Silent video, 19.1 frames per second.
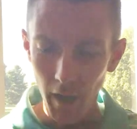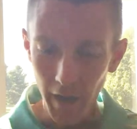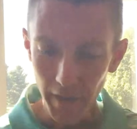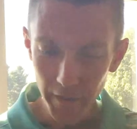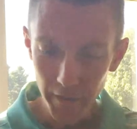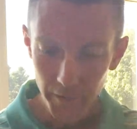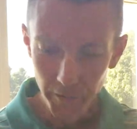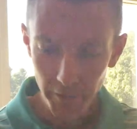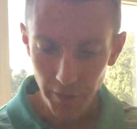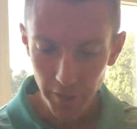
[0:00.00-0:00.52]

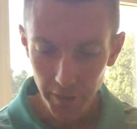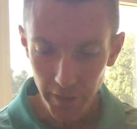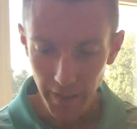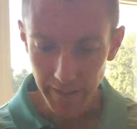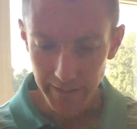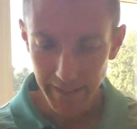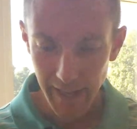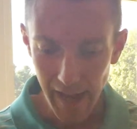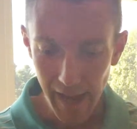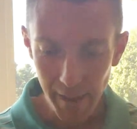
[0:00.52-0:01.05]
Other
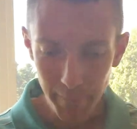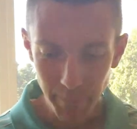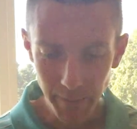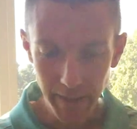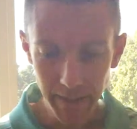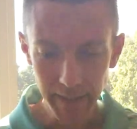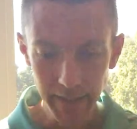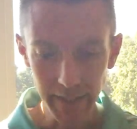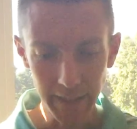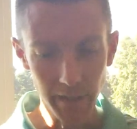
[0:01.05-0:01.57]
things
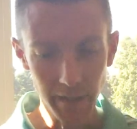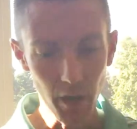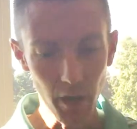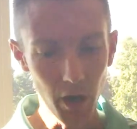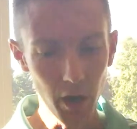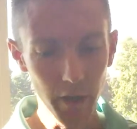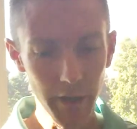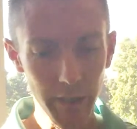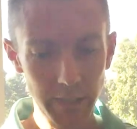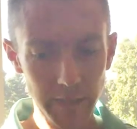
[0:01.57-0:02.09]
happening in
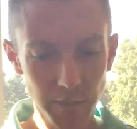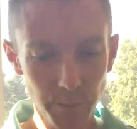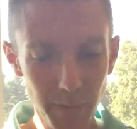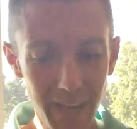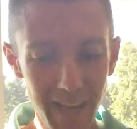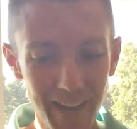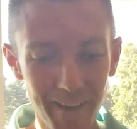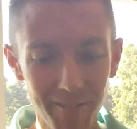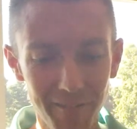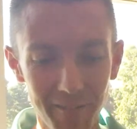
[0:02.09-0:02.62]
August.
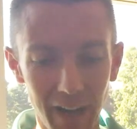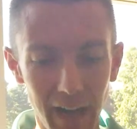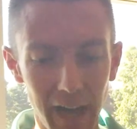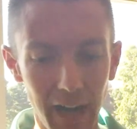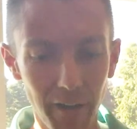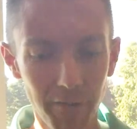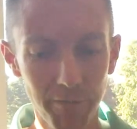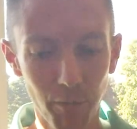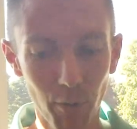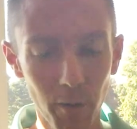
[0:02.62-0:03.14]
We have
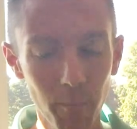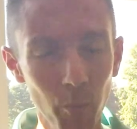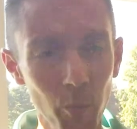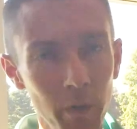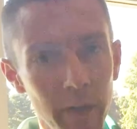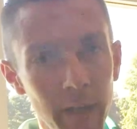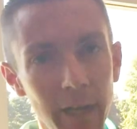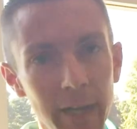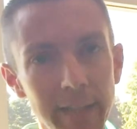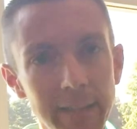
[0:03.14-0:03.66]
4
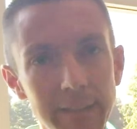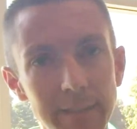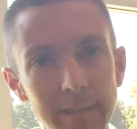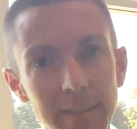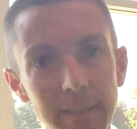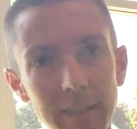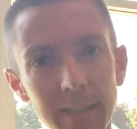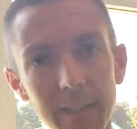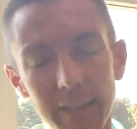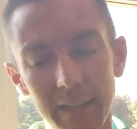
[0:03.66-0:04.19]
more
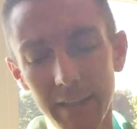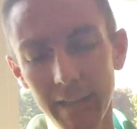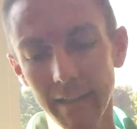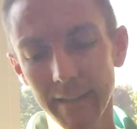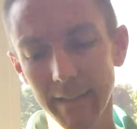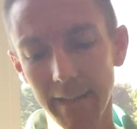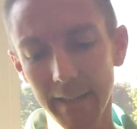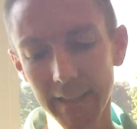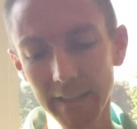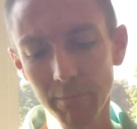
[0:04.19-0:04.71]
nights
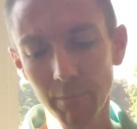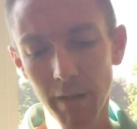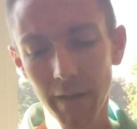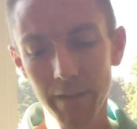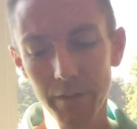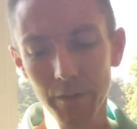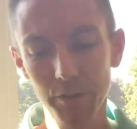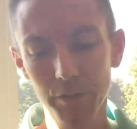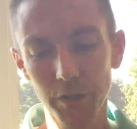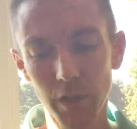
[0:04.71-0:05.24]
in the next
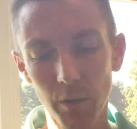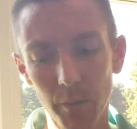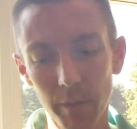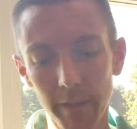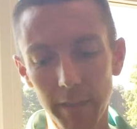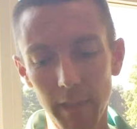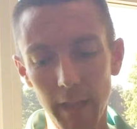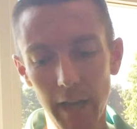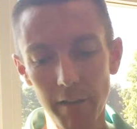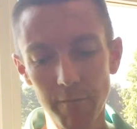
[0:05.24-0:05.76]
month or so
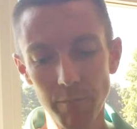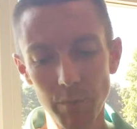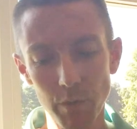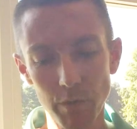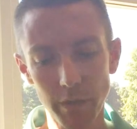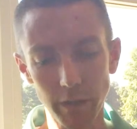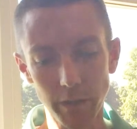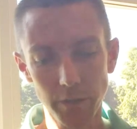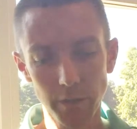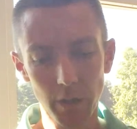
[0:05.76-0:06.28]
with live
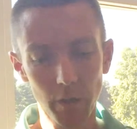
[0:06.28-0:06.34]
music.